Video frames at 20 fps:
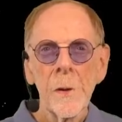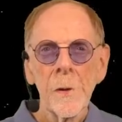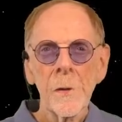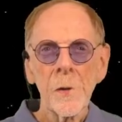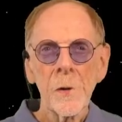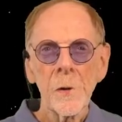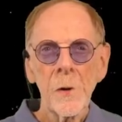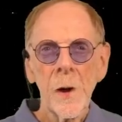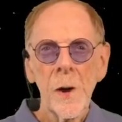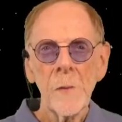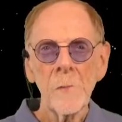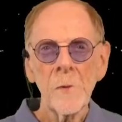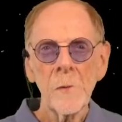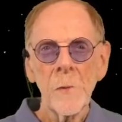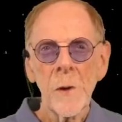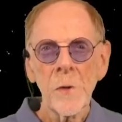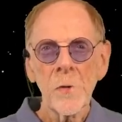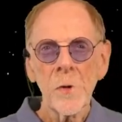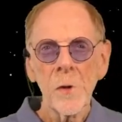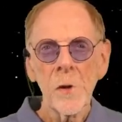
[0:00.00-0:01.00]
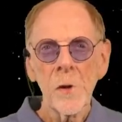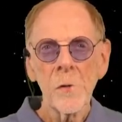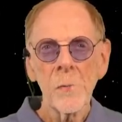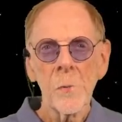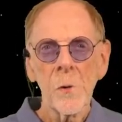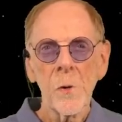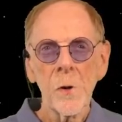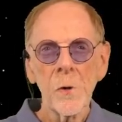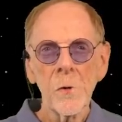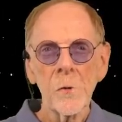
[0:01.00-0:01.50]
The time dimension is
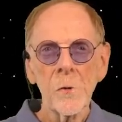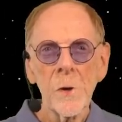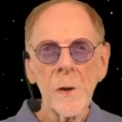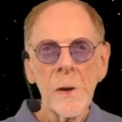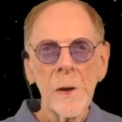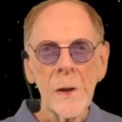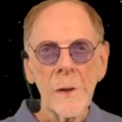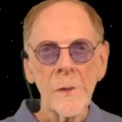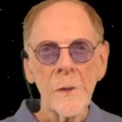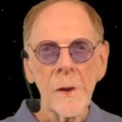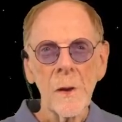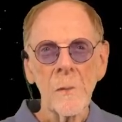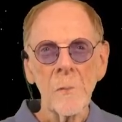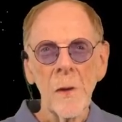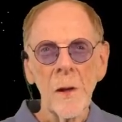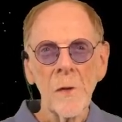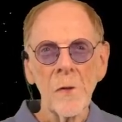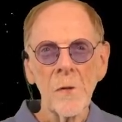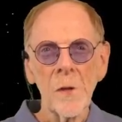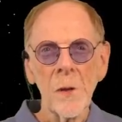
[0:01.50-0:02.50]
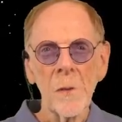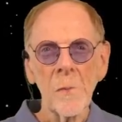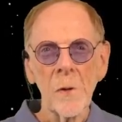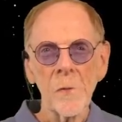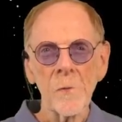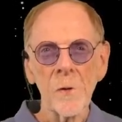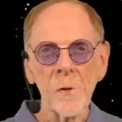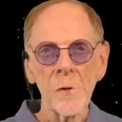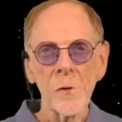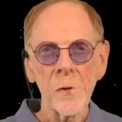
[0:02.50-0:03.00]
more intriguing than it may seem
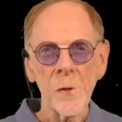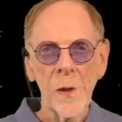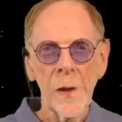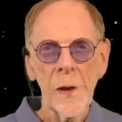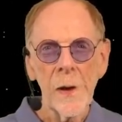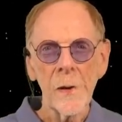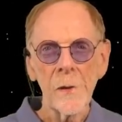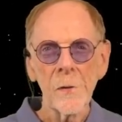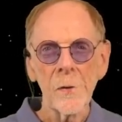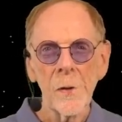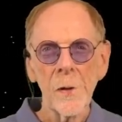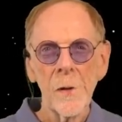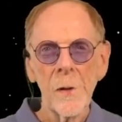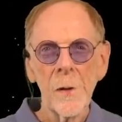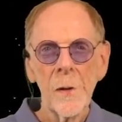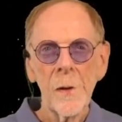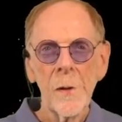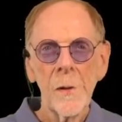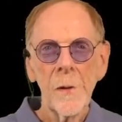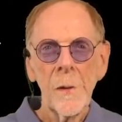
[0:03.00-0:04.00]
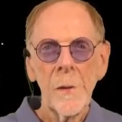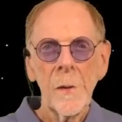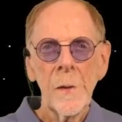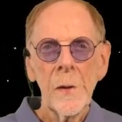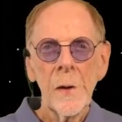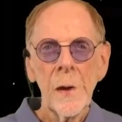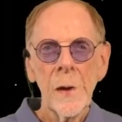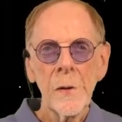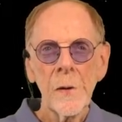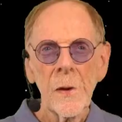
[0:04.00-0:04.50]
at first glance.
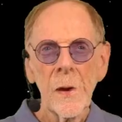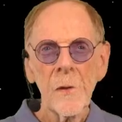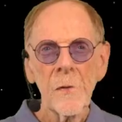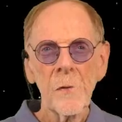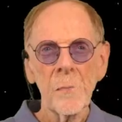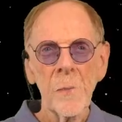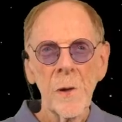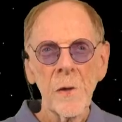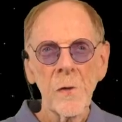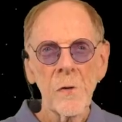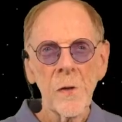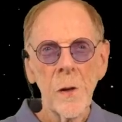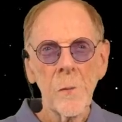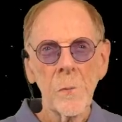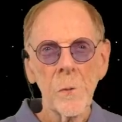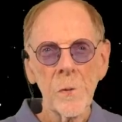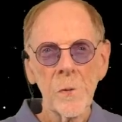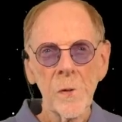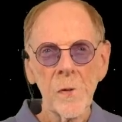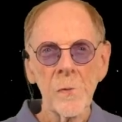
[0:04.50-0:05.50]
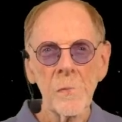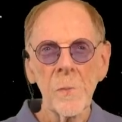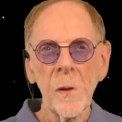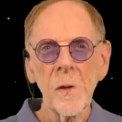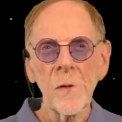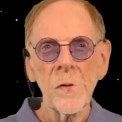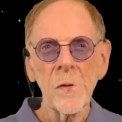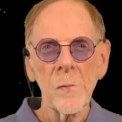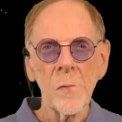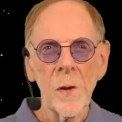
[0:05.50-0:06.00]
It gets mixed up with the
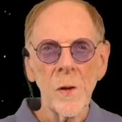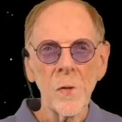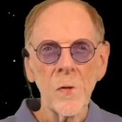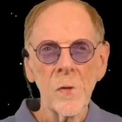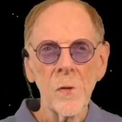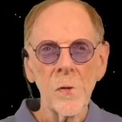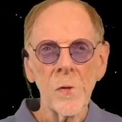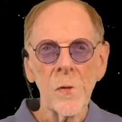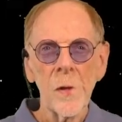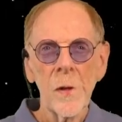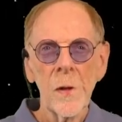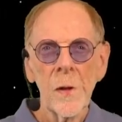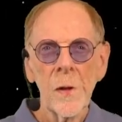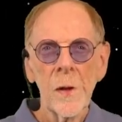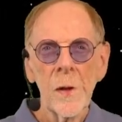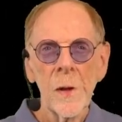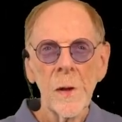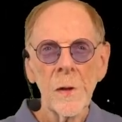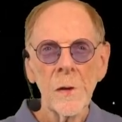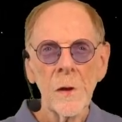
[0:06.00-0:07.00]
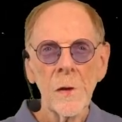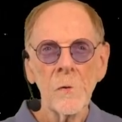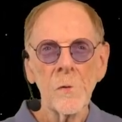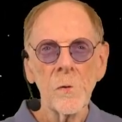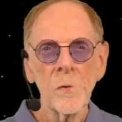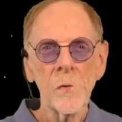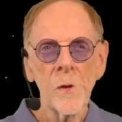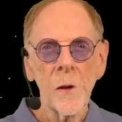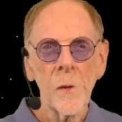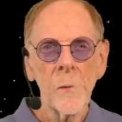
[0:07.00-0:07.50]
space dimensions in
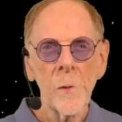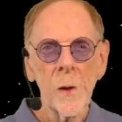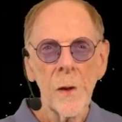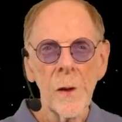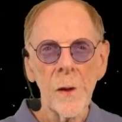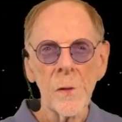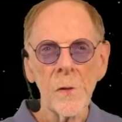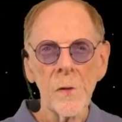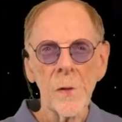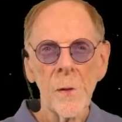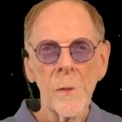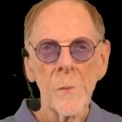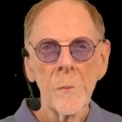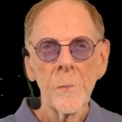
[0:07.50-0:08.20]
interesting ways.